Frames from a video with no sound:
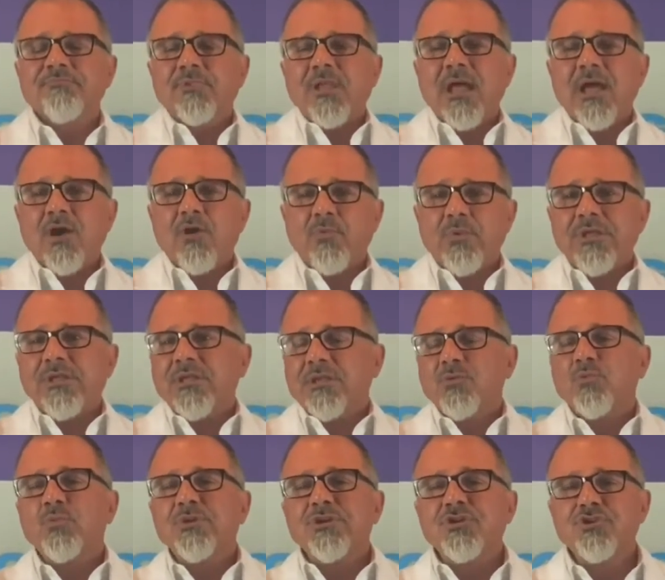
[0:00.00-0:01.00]
how we
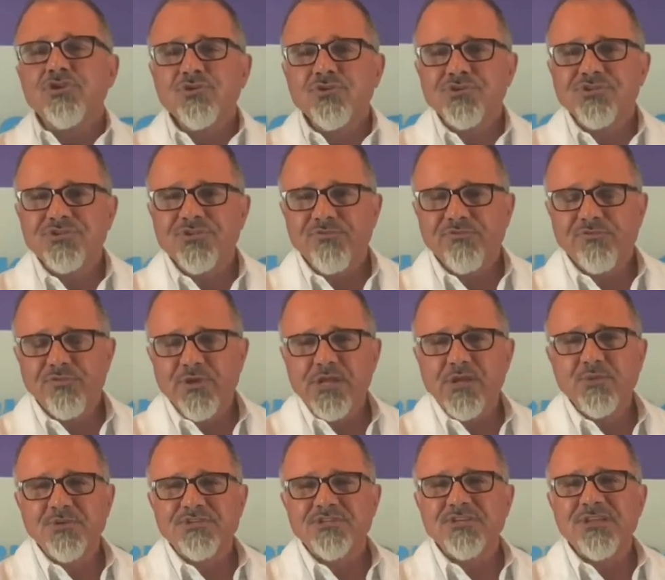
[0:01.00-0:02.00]
can reduce the
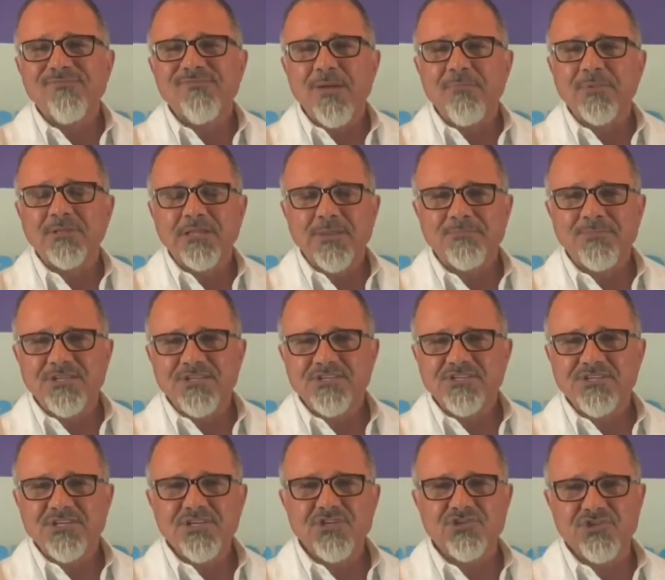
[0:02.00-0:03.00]
frequency of epileptic
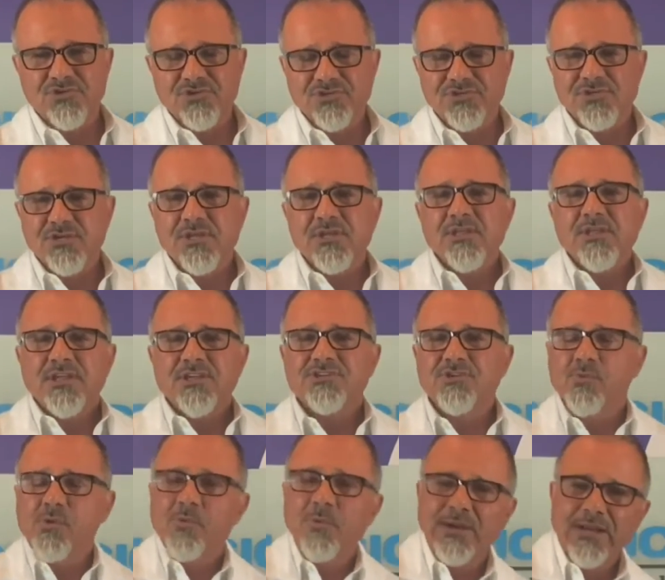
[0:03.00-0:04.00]
seizures. And so
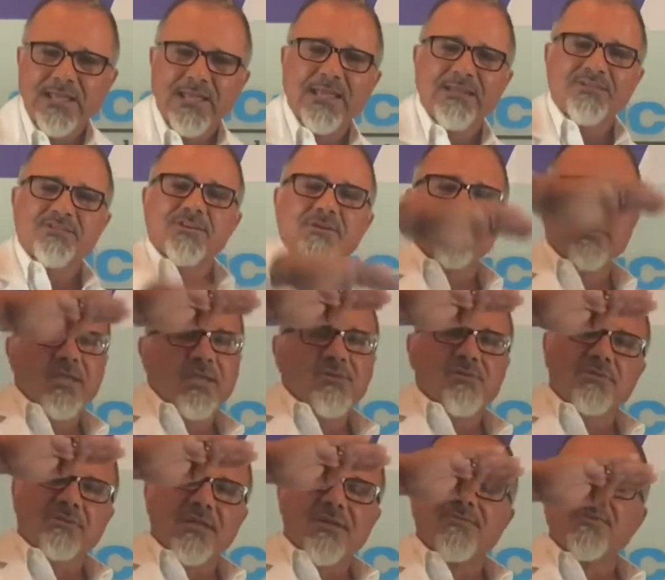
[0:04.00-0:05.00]
we want to get serum
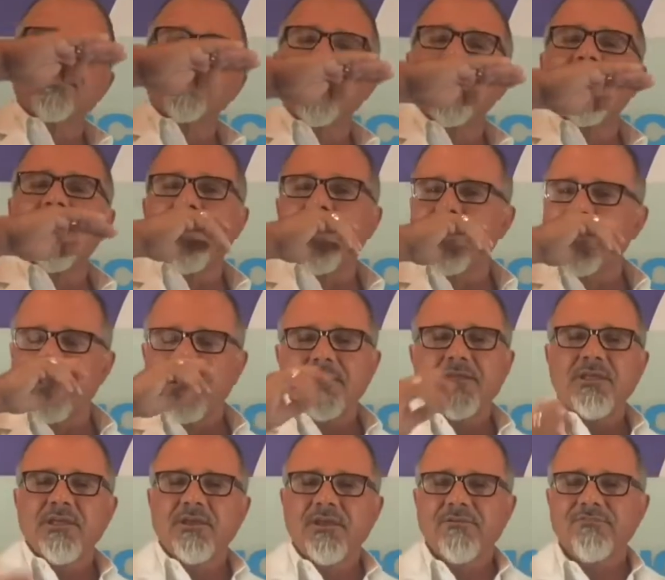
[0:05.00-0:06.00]
ketone levels high
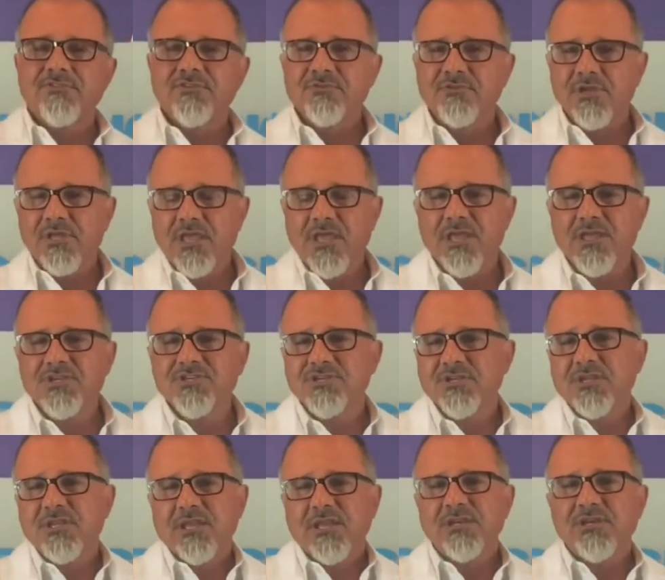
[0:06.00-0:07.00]
enough to engage
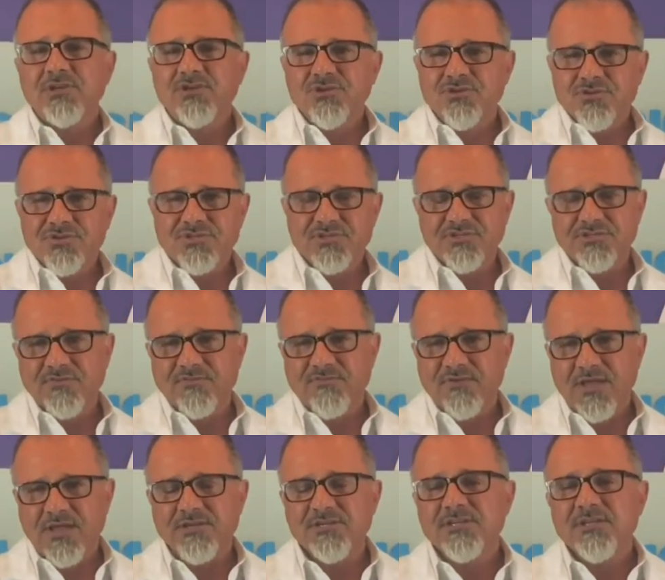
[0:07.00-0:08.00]
and induce this
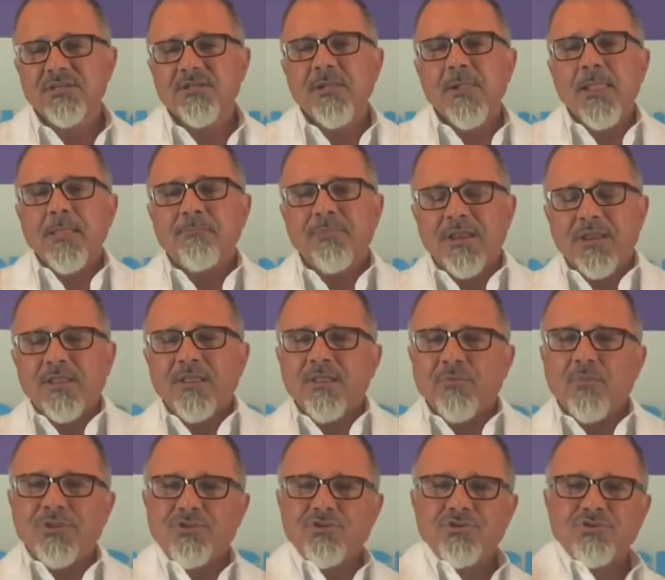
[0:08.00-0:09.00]
effect. But
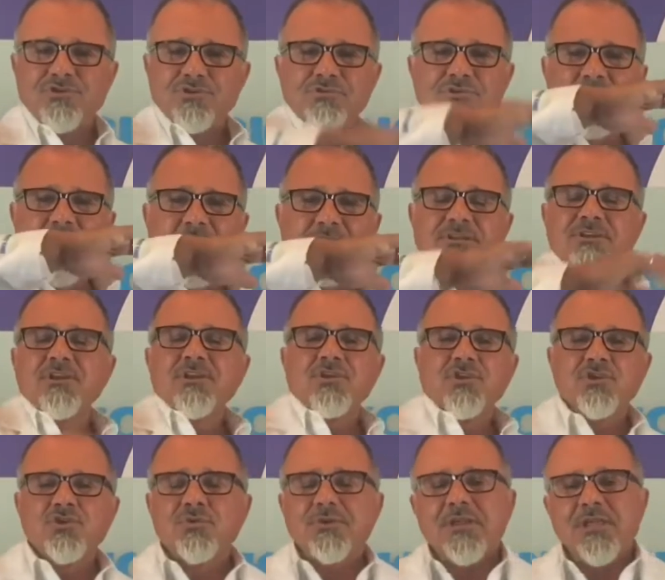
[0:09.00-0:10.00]
when you do that,
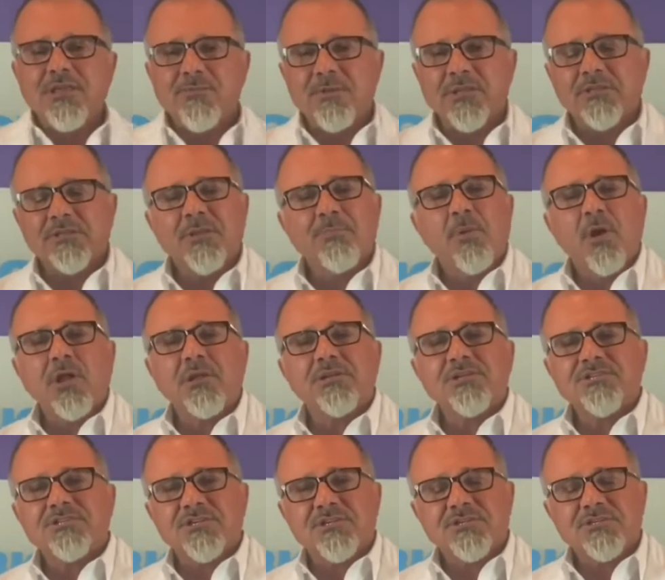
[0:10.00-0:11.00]
you inhibit
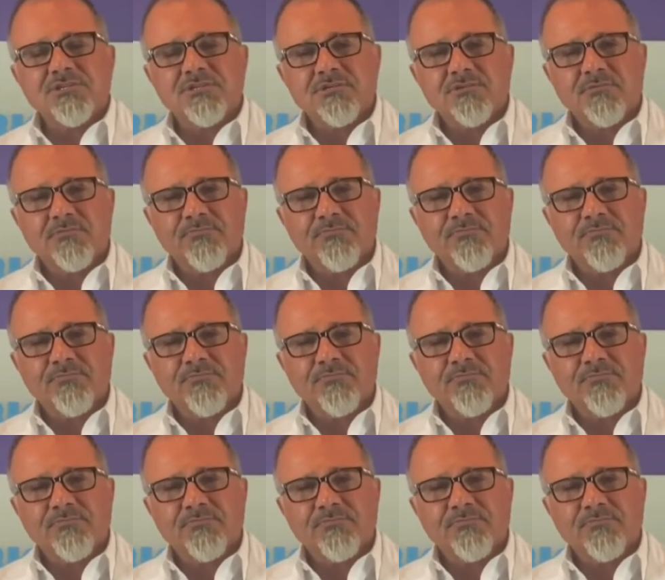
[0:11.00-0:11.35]
lipolysis.